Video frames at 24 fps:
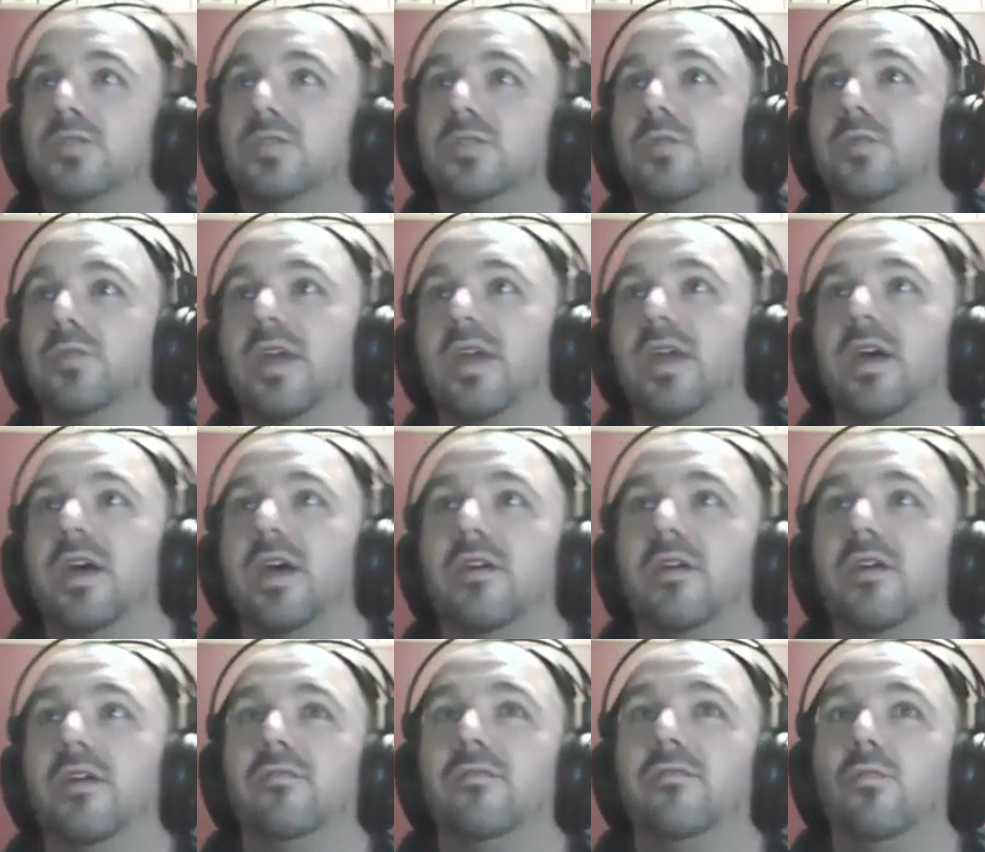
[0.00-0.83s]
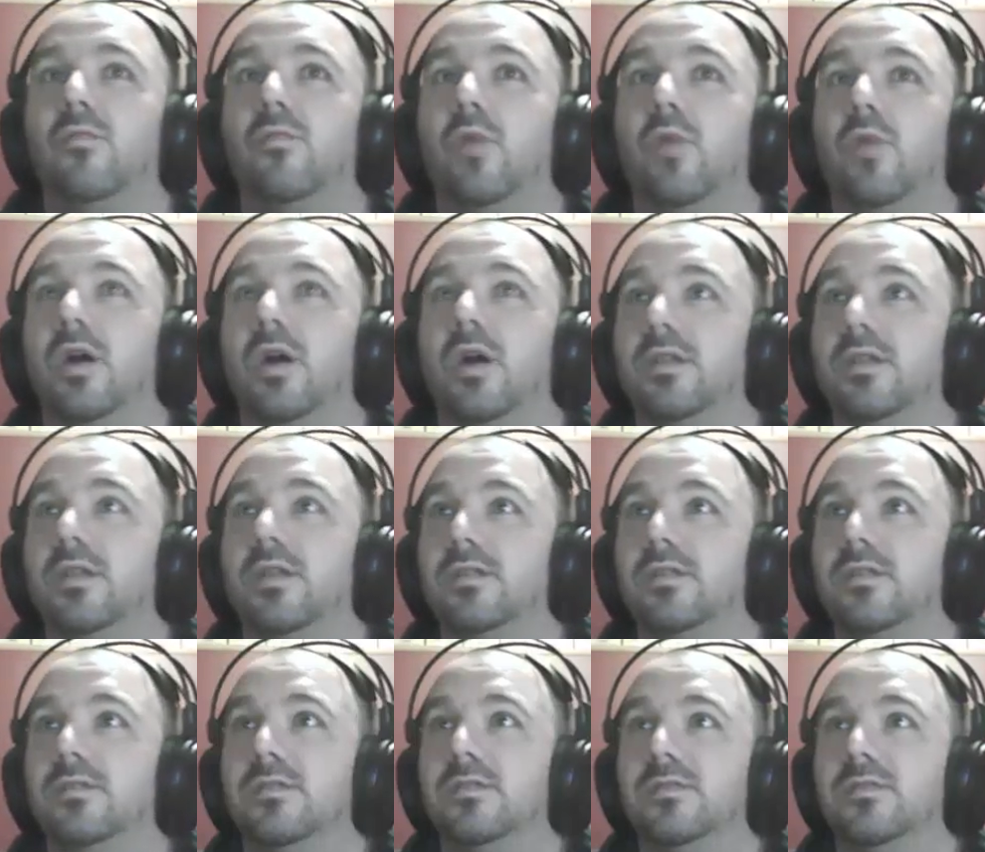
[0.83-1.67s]
So we have
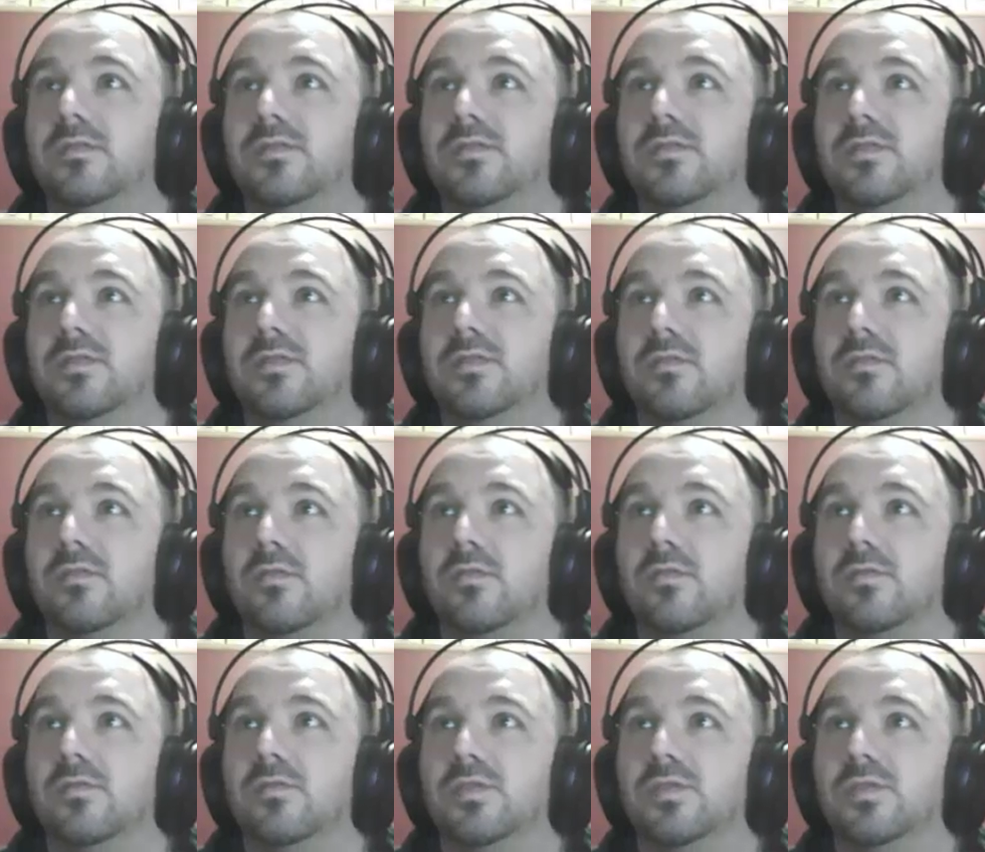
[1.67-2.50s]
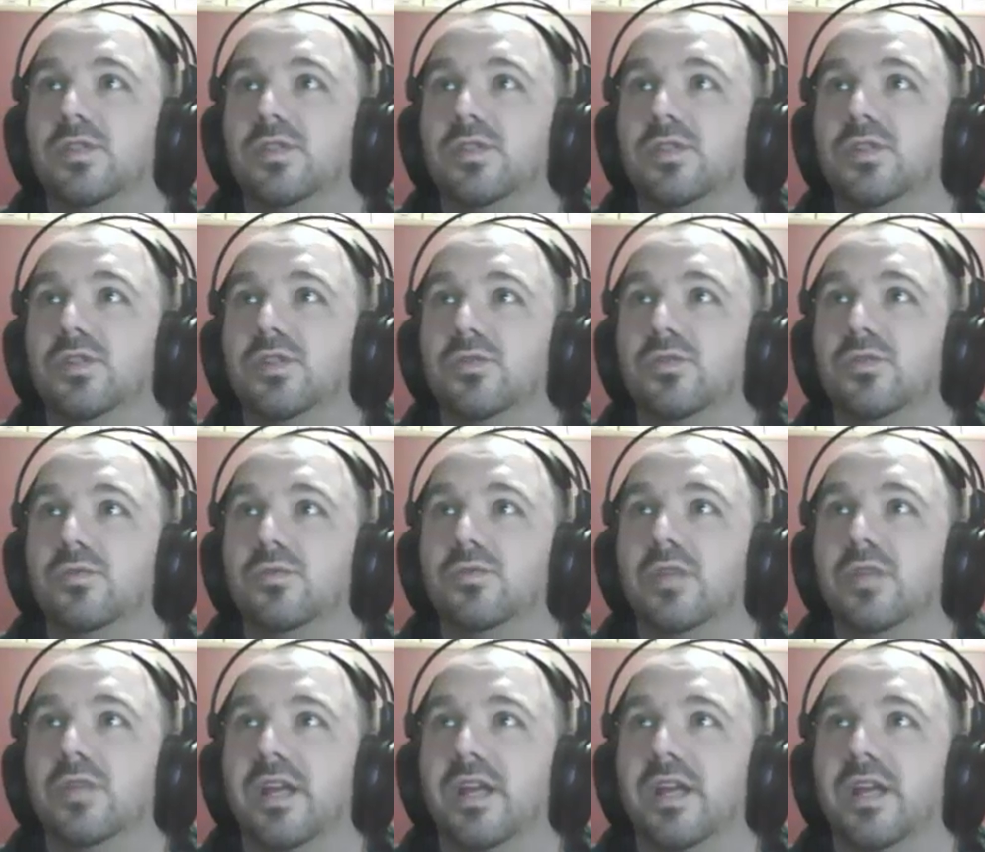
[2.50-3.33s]
1, 0,
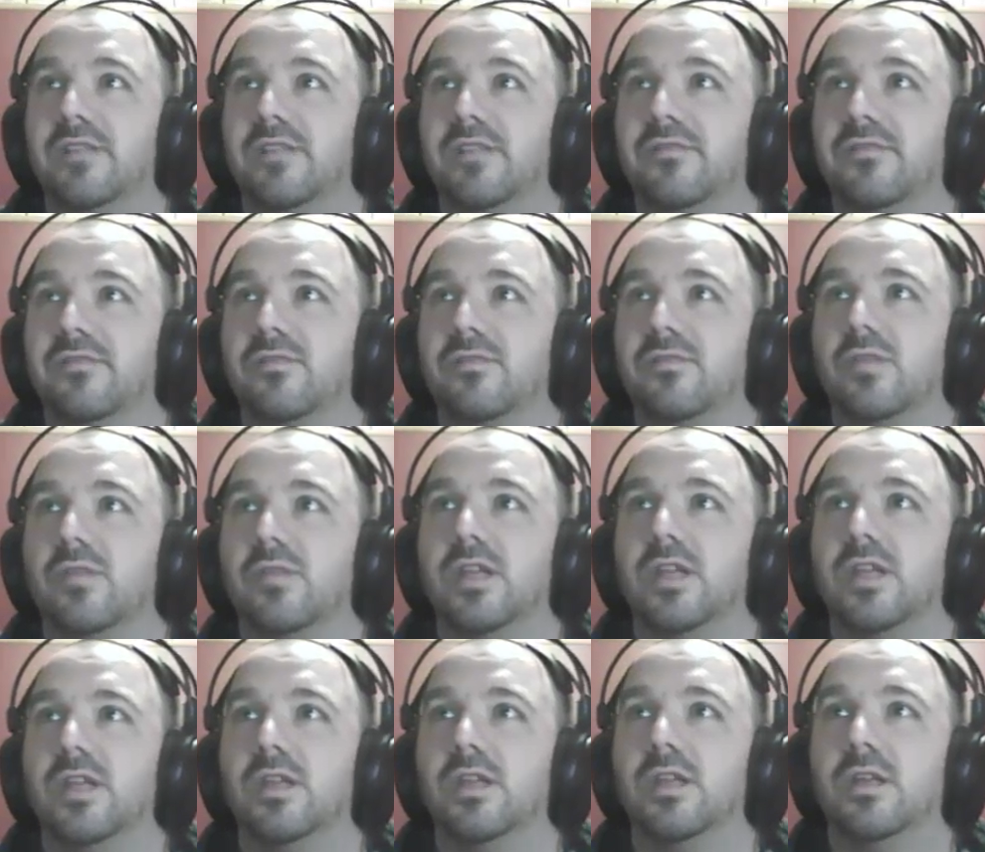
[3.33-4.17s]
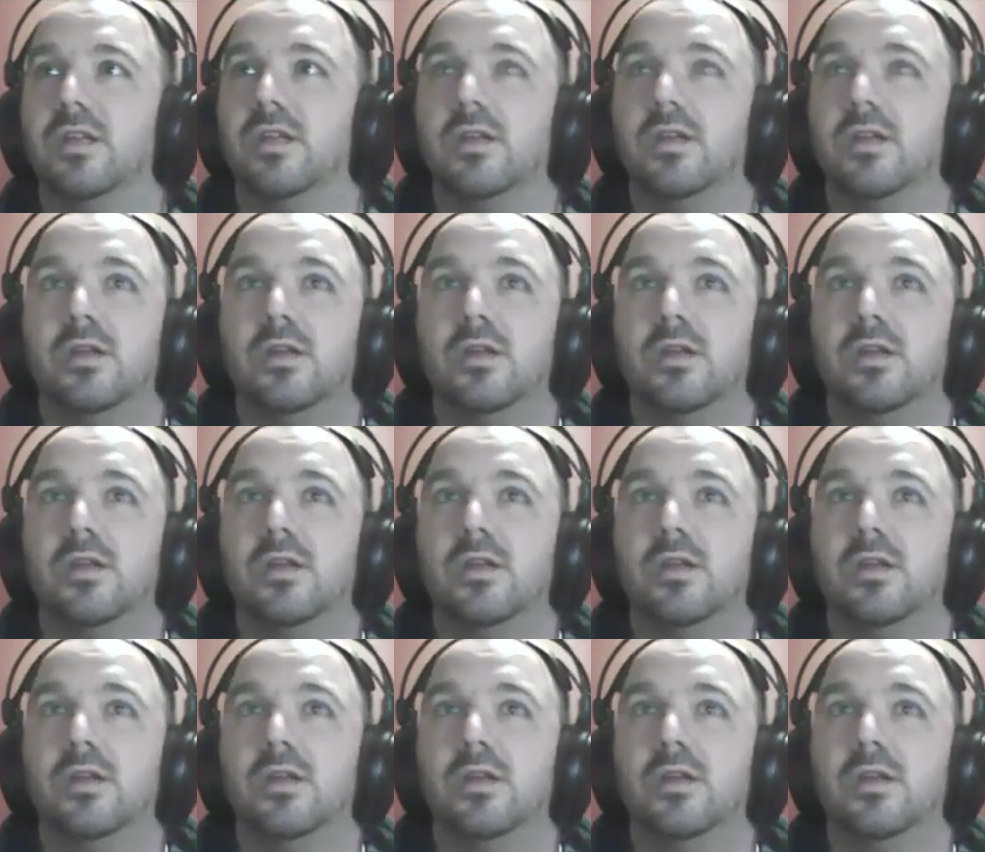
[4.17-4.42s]
2, negative 3,